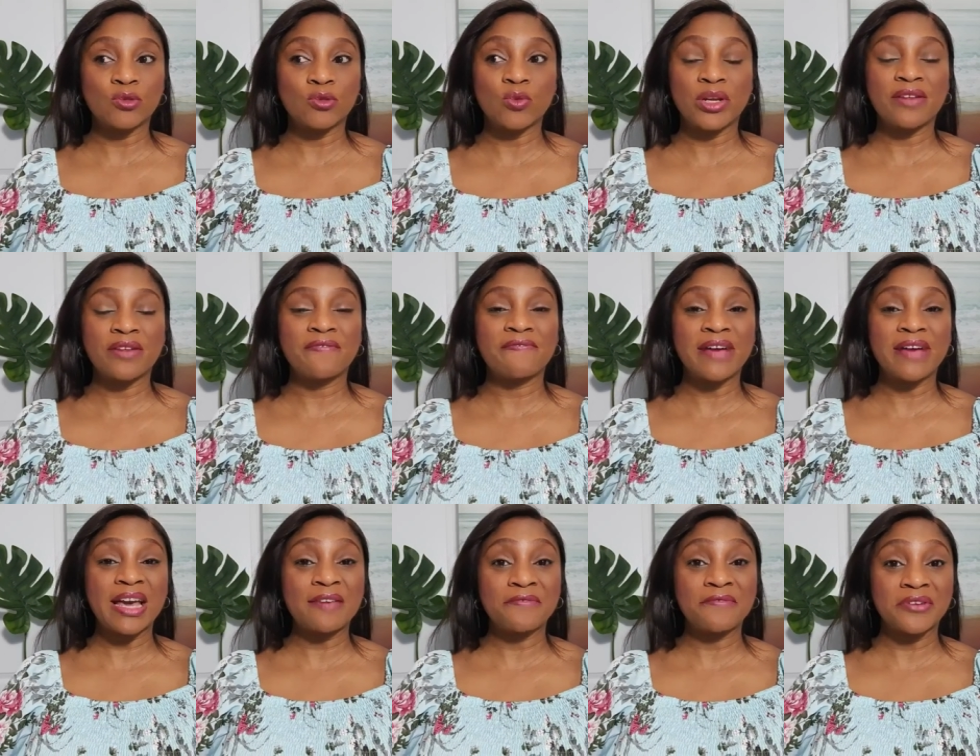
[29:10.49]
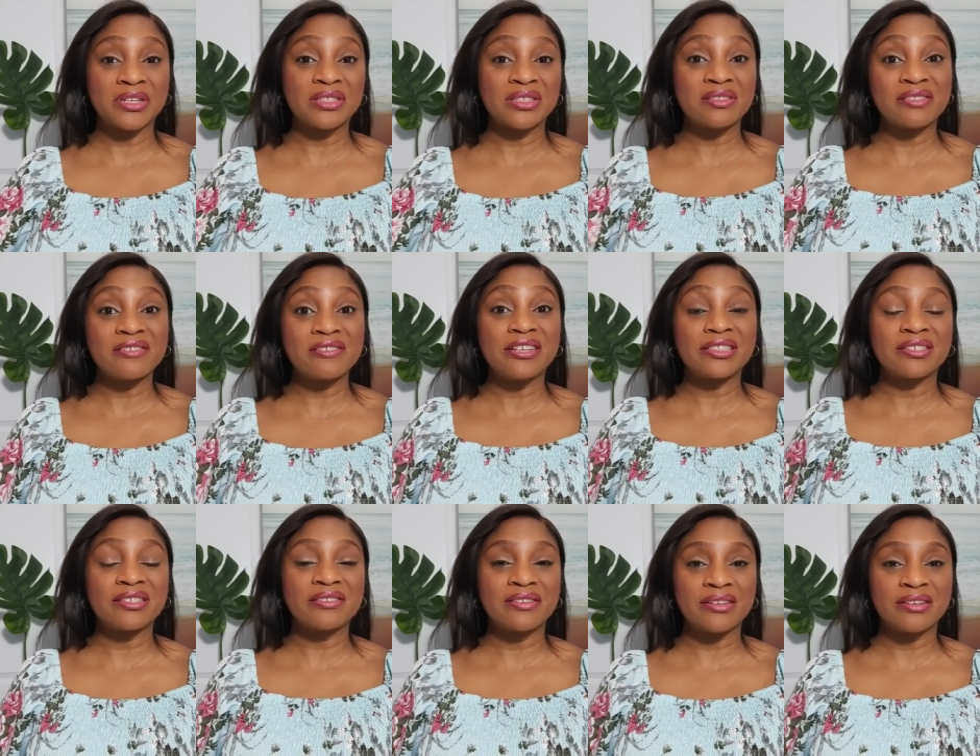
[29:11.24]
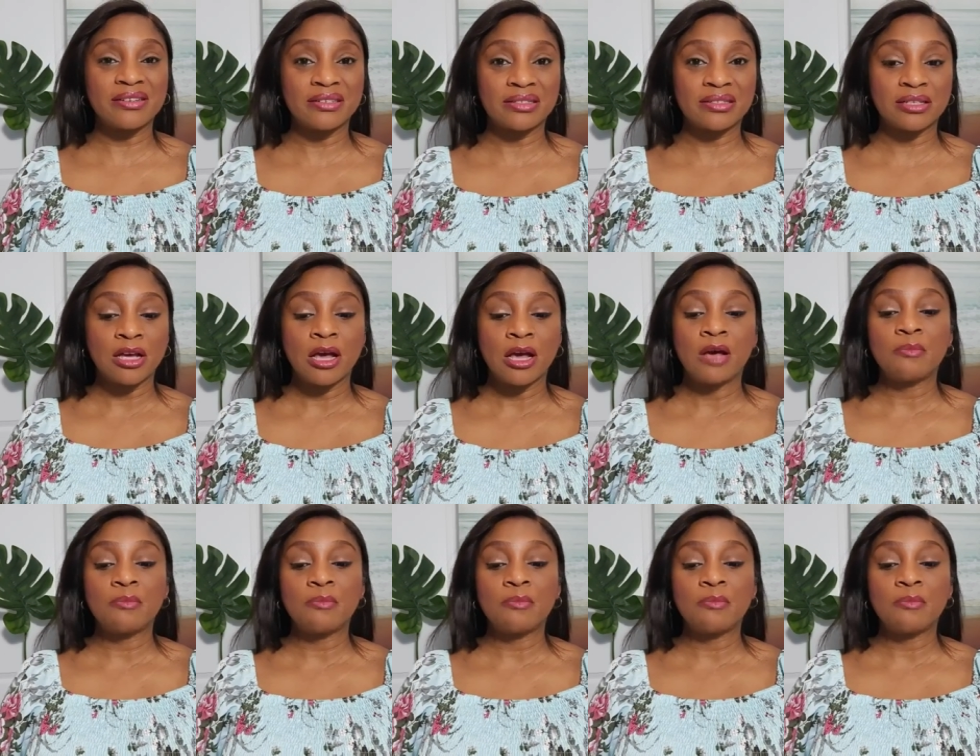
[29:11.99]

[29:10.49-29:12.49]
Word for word: 25 years, 30 years.